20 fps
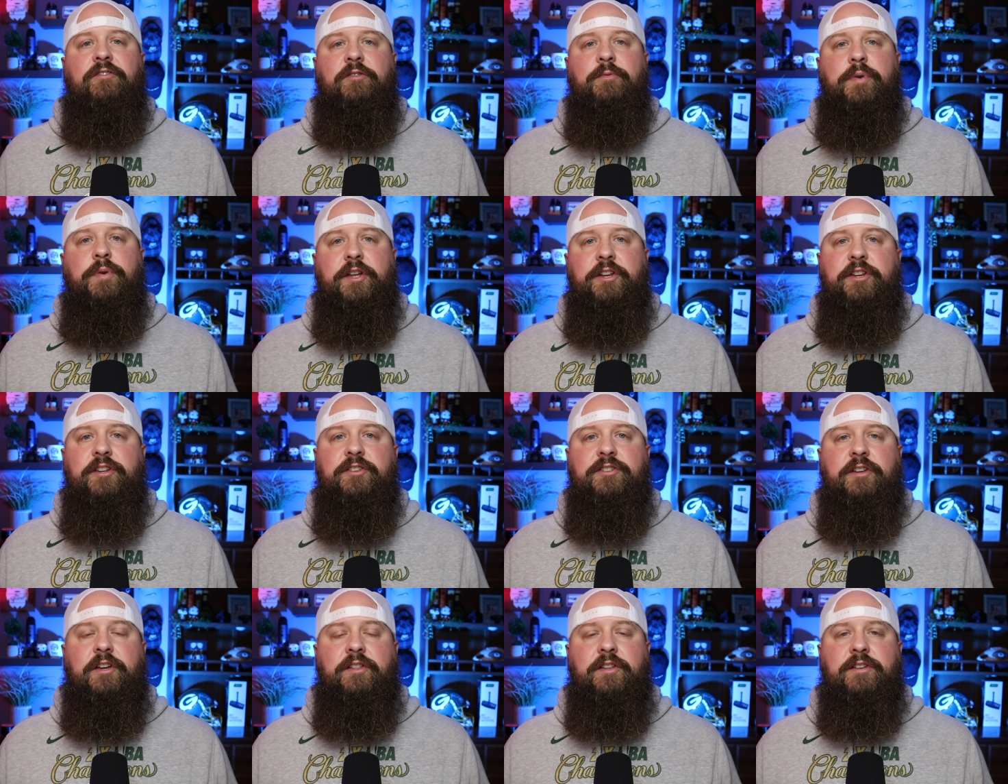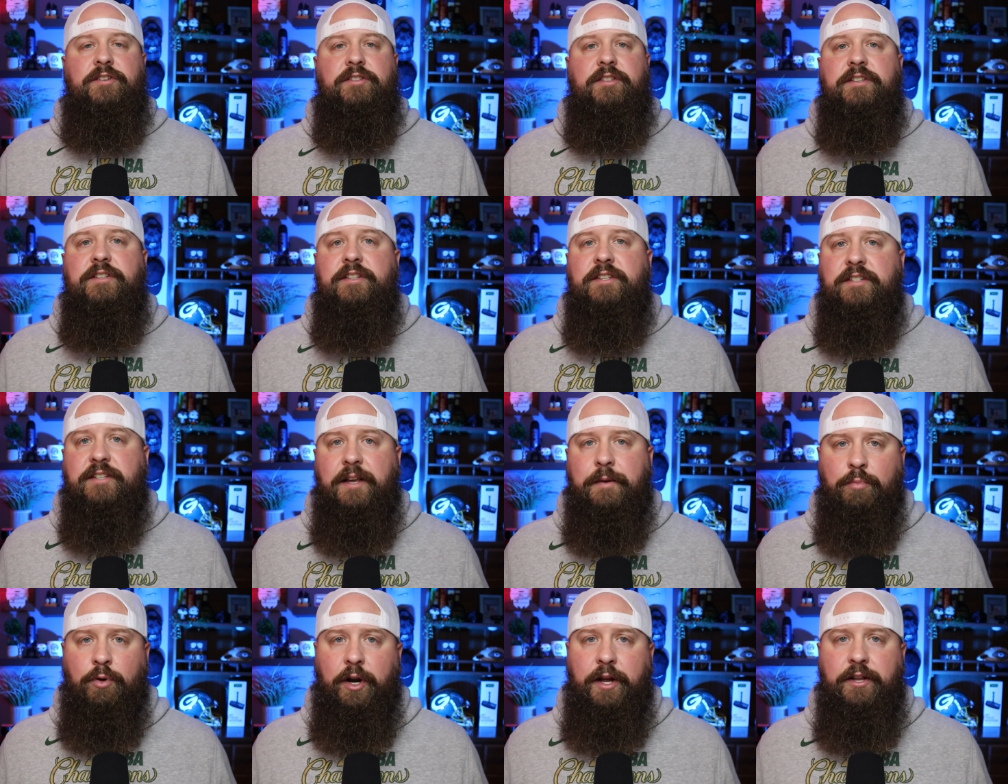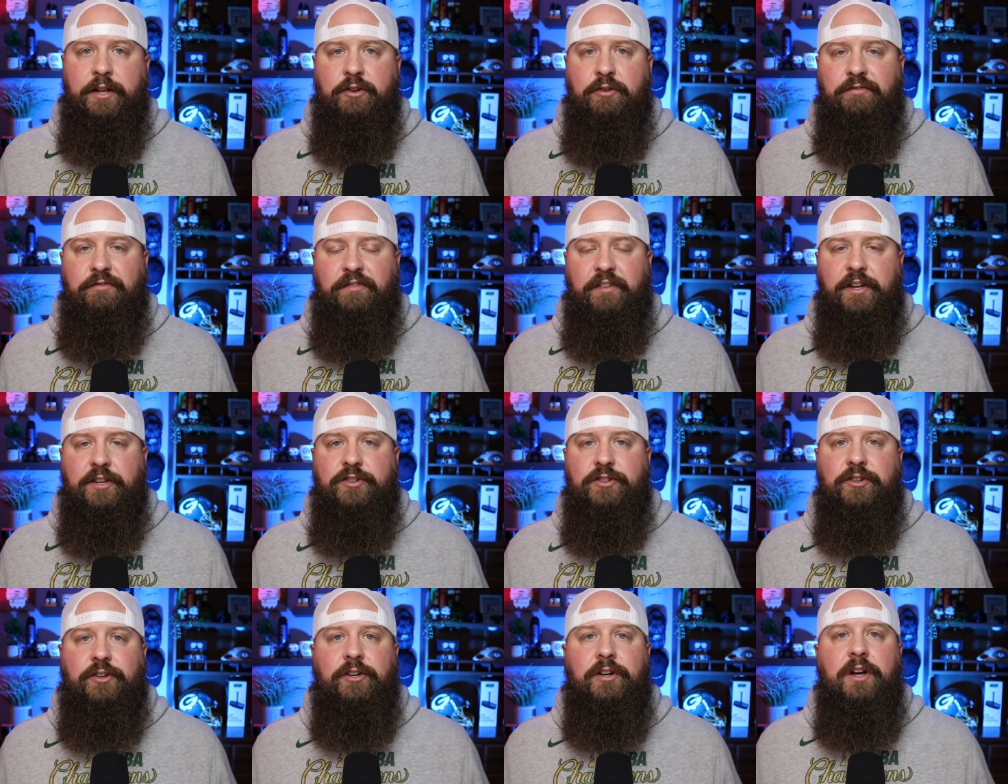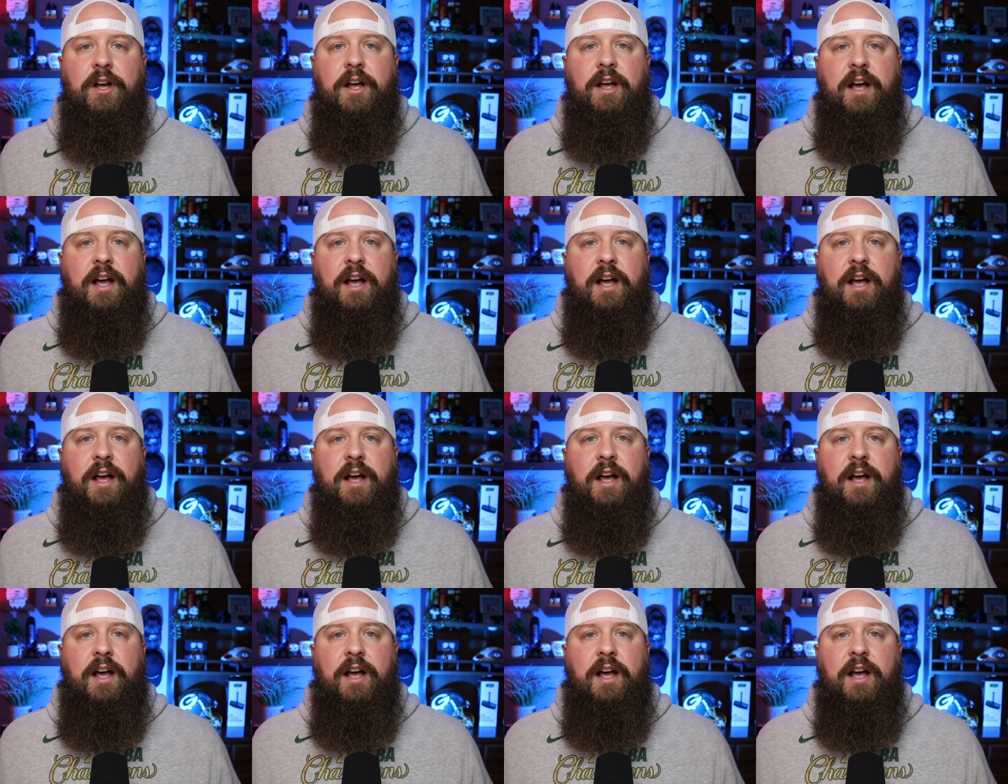opinions on this. This is a brand new feature.